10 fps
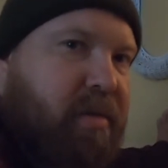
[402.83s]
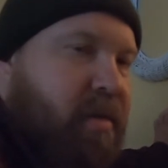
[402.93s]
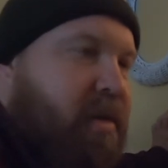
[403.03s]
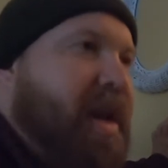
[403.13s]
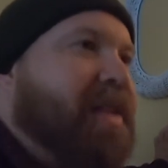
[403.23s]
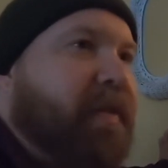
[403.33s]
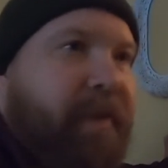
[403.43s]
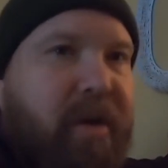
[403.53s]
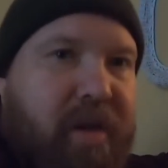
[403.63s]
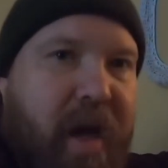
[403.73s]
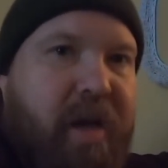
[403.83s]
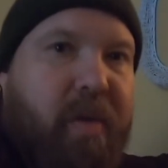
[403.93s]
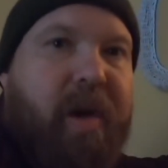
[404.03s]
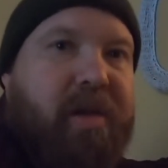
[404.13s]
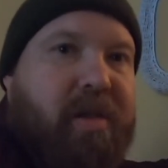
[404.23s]
It's not the first guy you
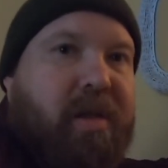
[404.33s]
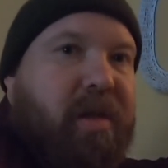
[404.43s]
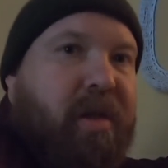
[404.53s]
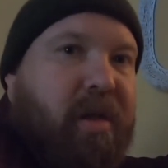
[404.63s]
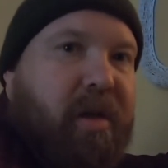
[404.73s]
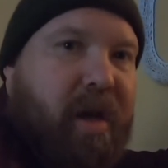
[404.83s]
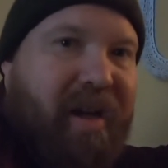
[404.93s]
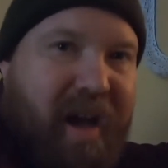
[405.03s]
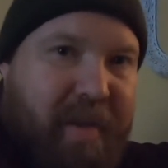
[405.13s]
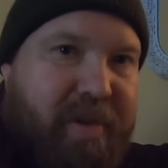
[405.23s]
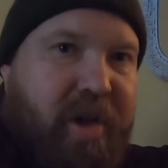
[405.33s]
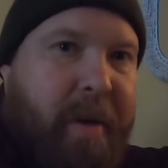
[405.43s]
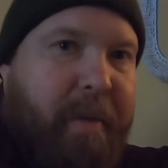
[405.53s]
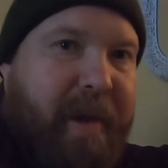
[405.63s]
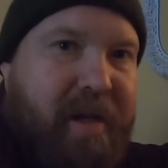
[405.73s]
want to see. A guy in
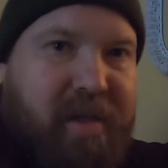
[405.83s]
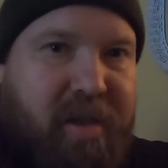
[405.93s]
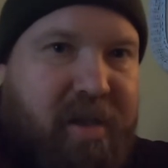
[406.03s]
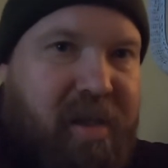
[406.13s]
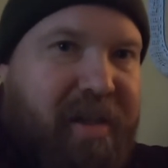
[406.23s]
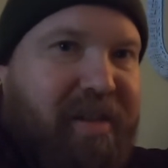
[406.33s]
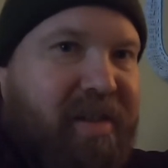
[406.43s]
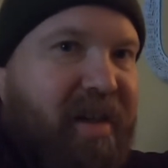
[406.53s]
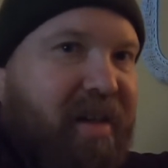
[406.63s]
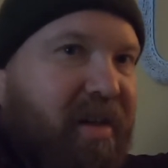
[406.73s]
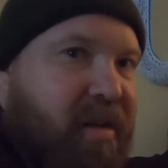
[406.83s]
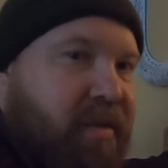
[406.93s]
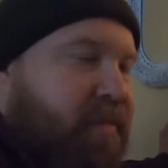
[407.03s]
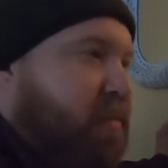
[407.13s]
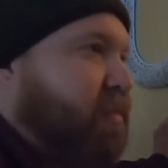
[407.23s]
pajama pants, he just looks sick.
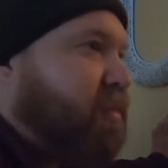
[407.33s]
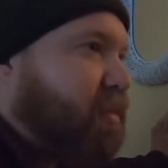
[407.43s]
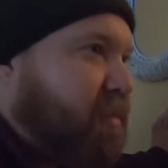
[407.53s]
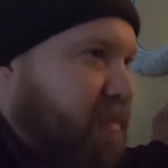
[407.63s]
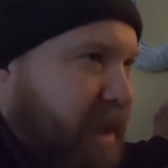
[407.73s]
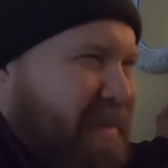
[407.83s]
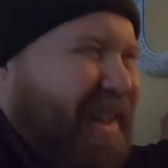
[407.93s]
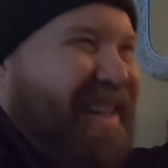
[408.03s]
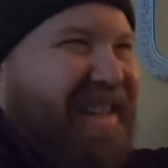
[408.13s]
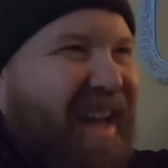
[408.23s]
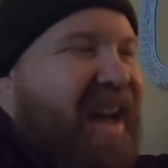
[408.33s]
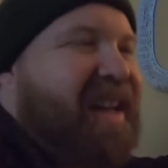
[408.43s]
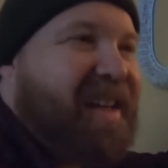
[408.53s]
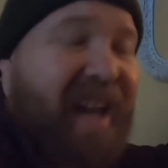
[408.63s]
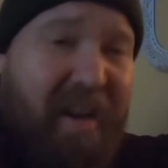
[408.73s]
Like he
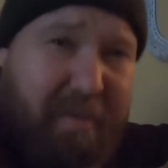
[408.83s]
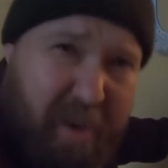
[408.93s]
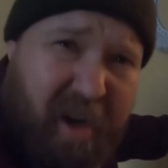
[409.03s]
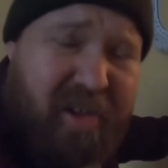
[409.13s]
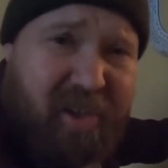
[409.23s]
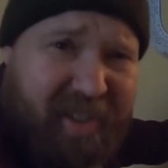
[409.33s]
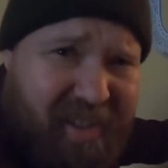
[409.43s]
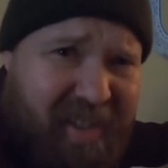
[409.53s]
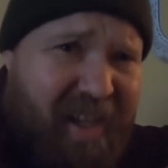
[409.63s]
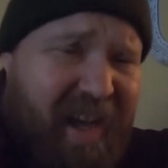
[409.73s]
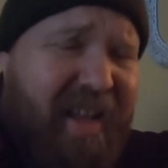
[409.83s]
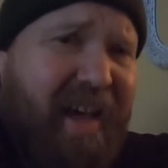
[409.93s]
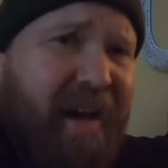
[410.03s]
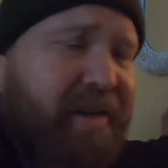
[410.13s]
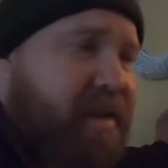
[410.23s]
can't even put on jeans to get out of
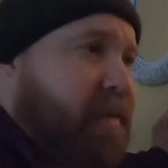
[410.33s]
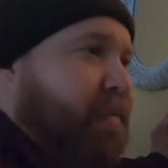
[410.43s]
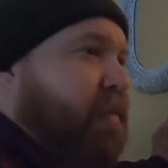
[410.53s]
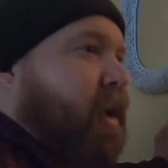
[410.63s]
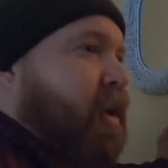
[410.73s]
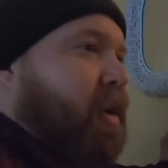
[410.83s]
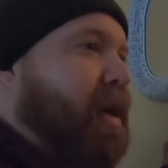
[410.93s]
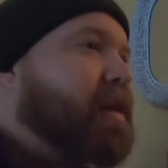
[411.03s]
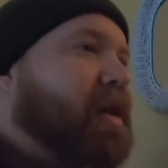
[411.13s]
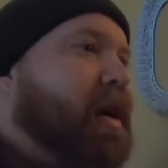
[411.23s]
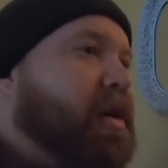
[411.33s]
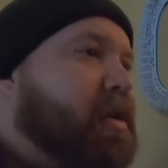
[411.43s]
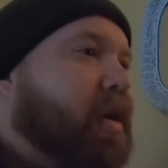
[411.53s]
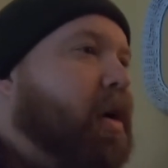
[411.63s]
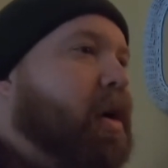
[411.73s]
the house. Next guy I
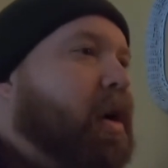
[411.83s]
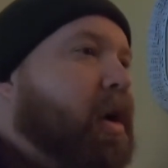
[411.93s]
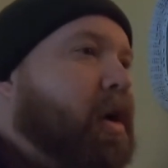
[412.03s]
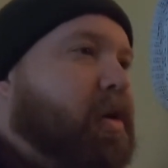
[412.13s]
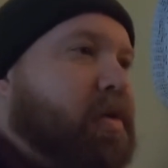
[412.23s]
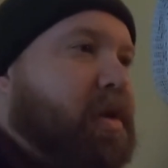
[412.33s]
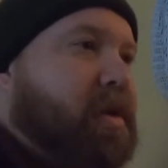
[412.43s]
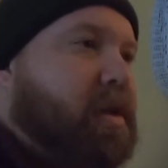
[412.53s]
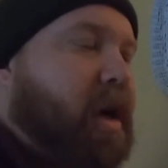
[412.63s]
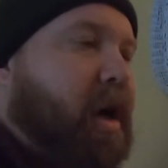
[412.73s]
saw, he used his